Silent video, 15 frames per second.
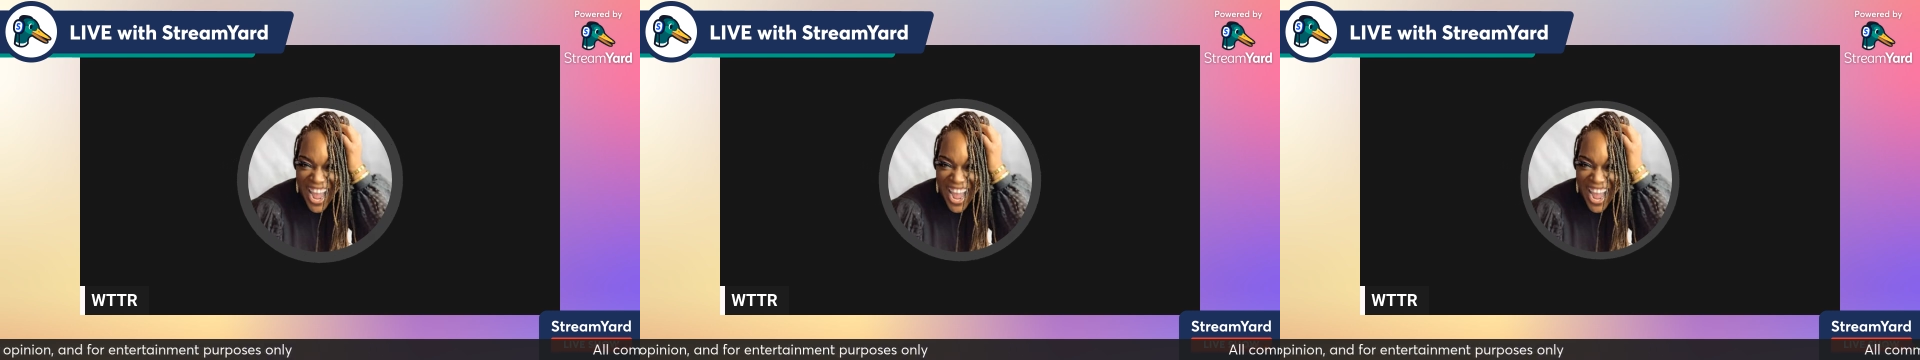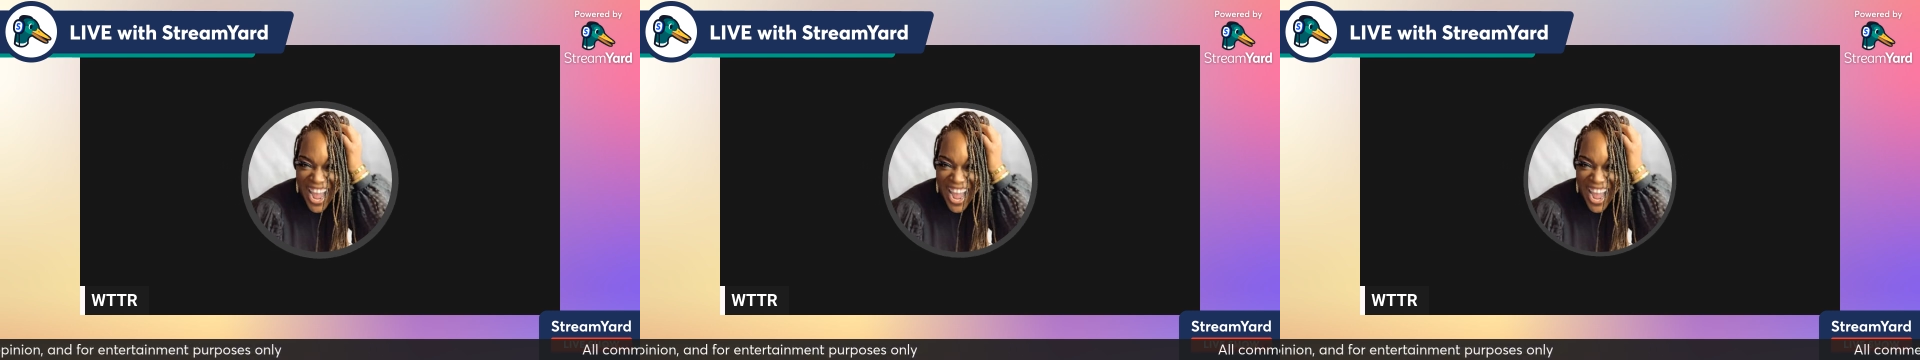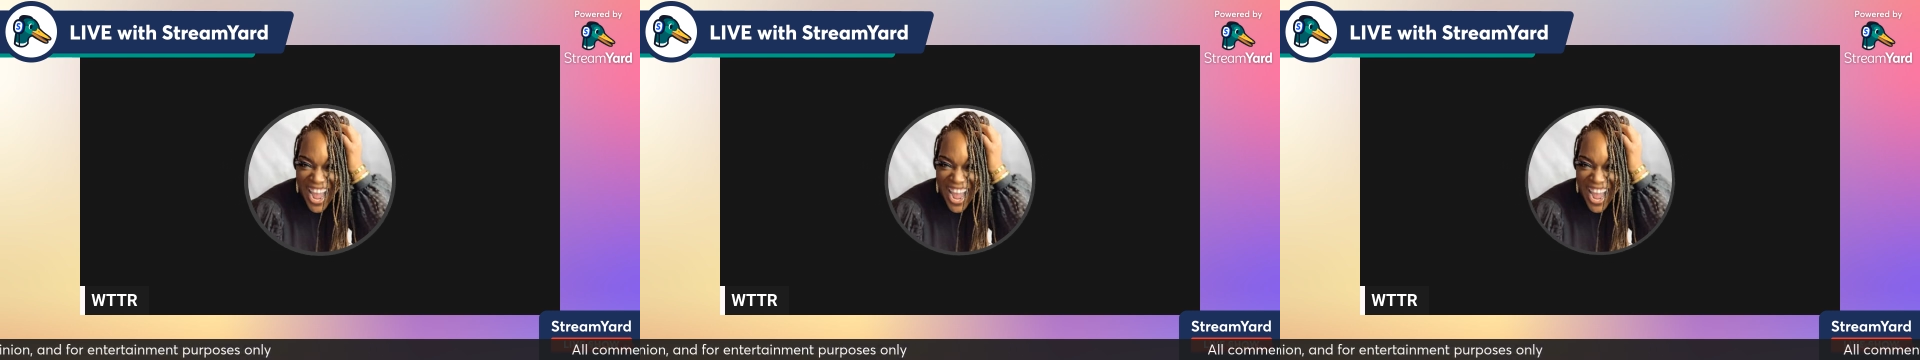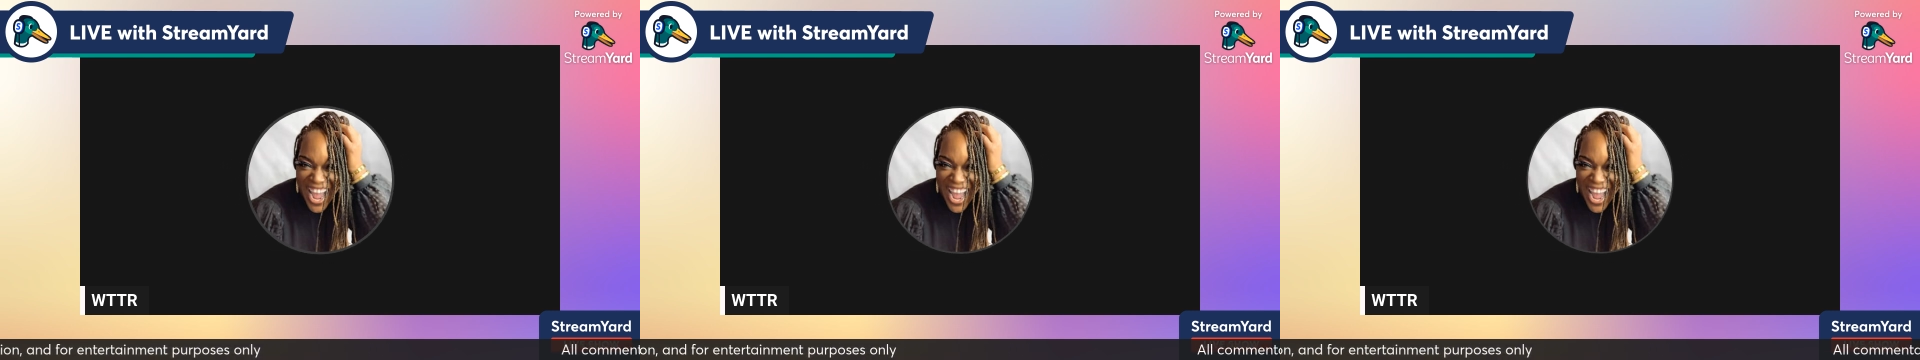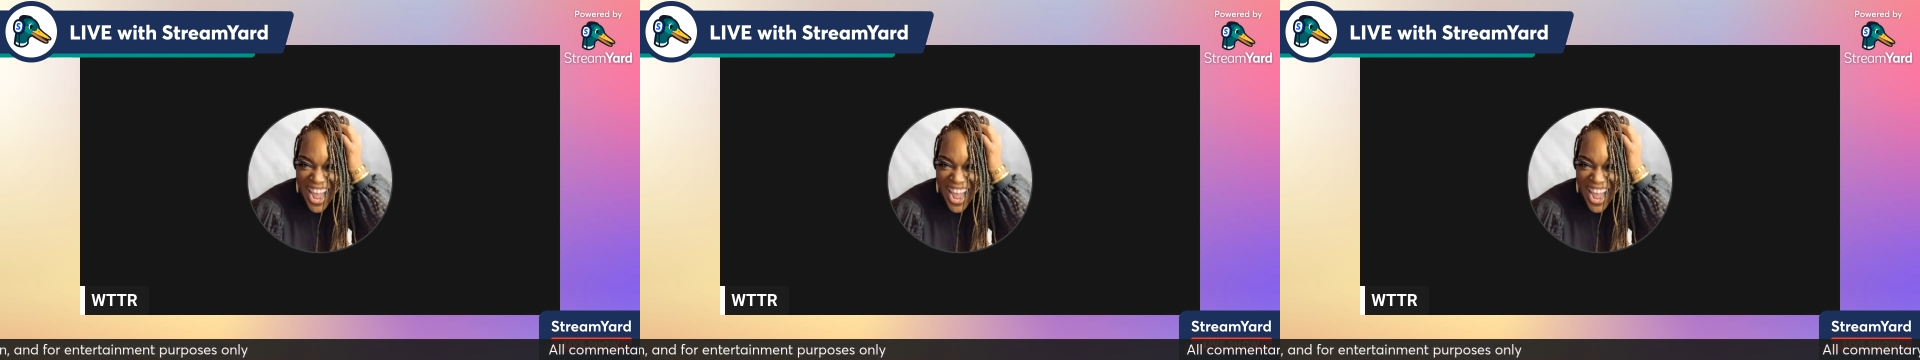
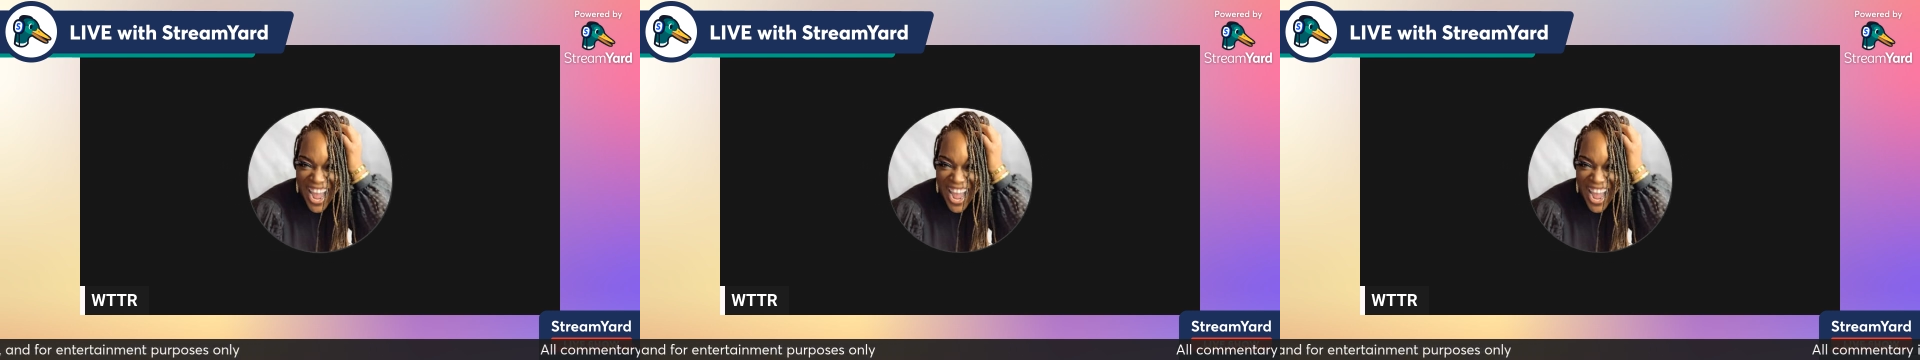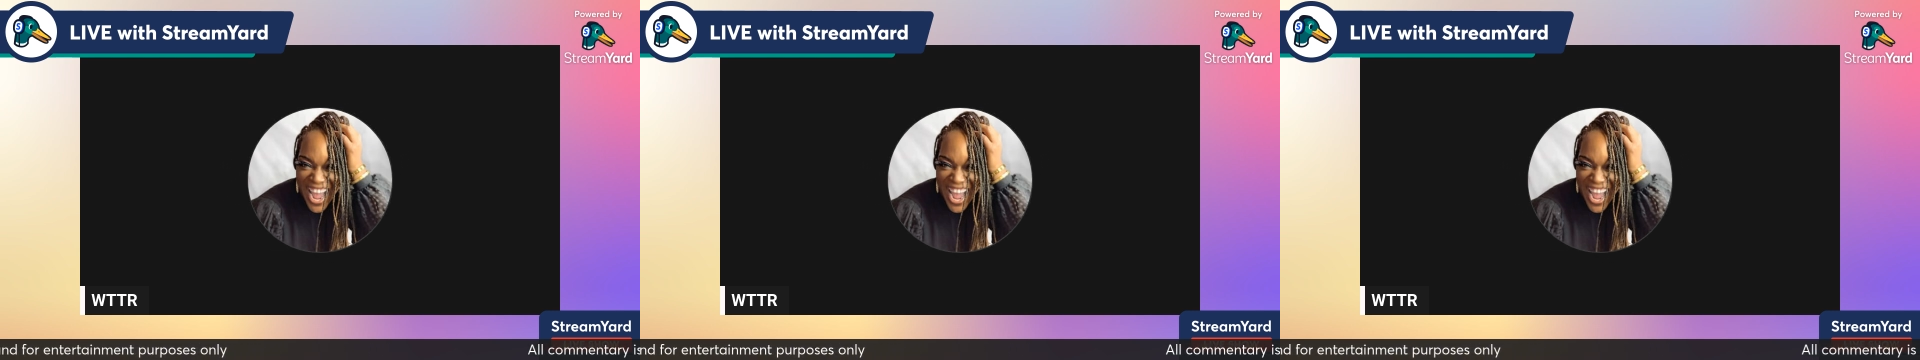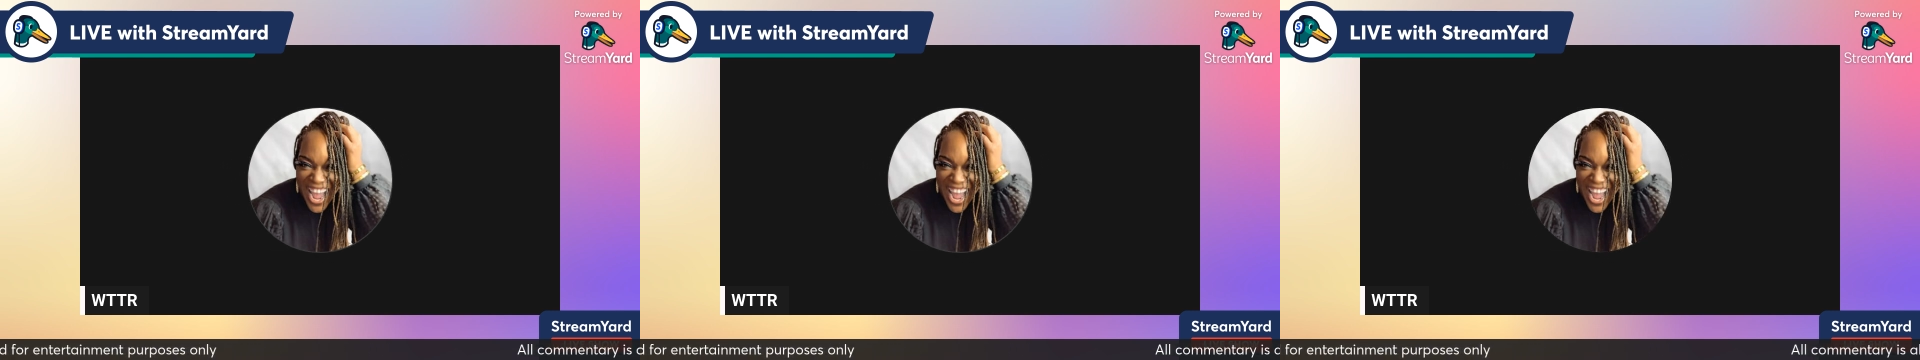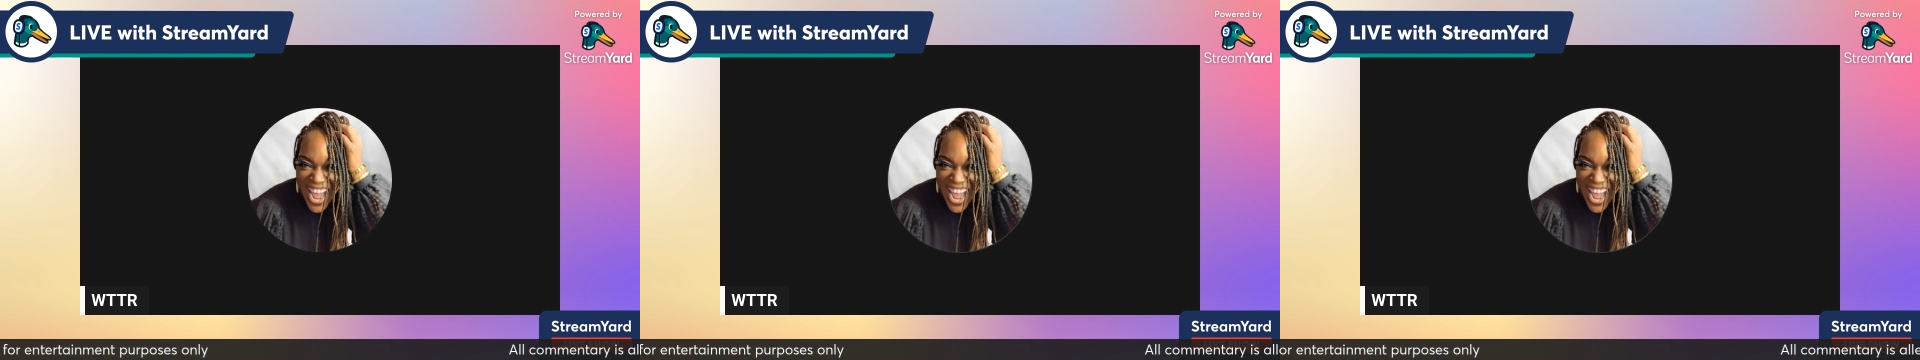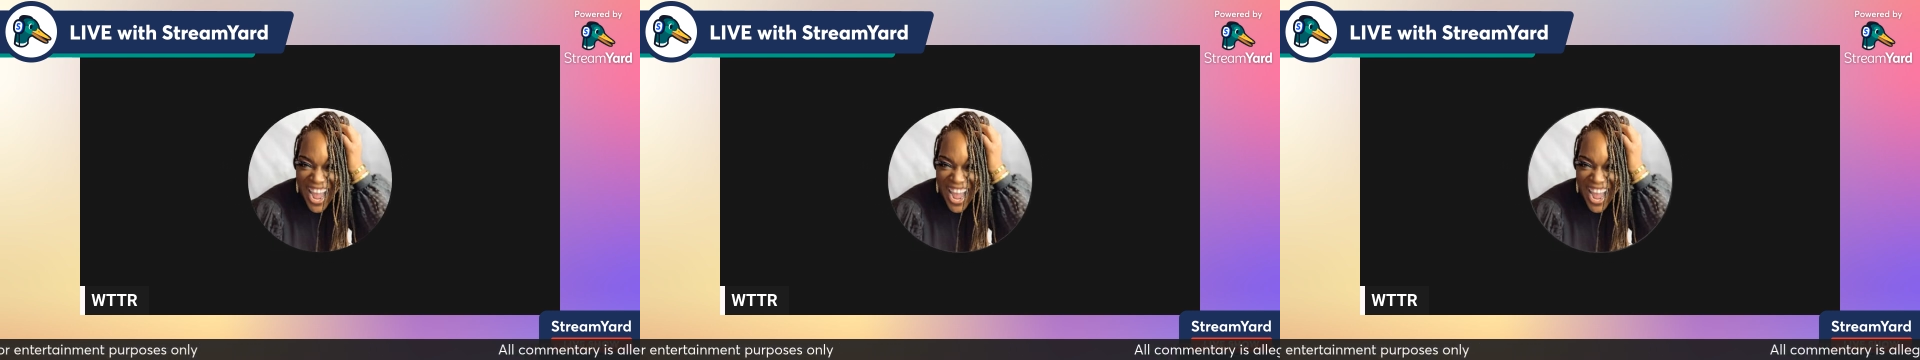
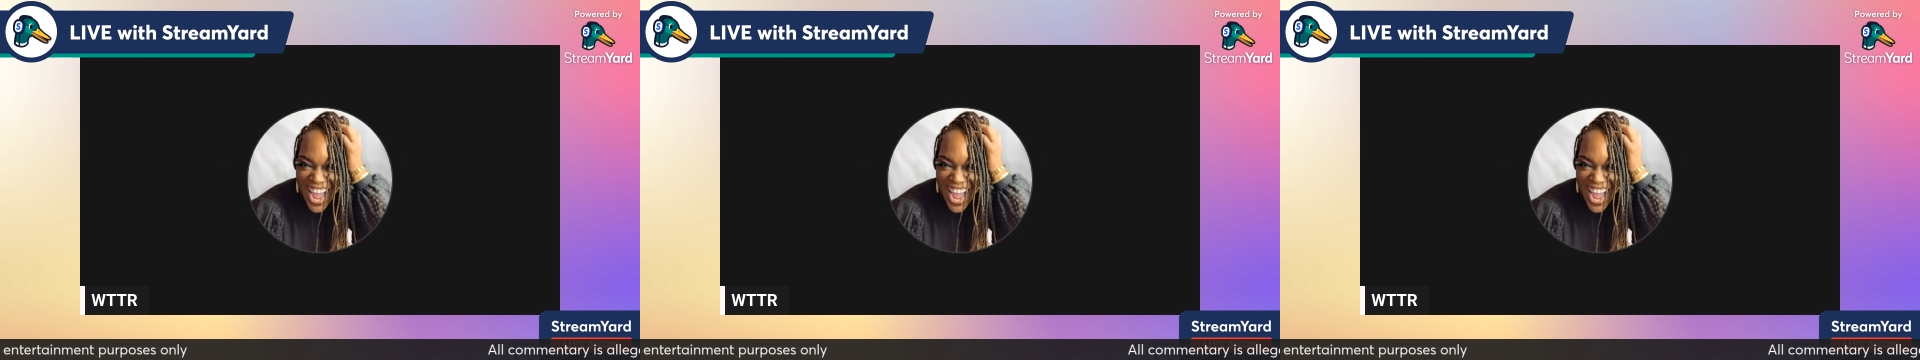(no one is talking)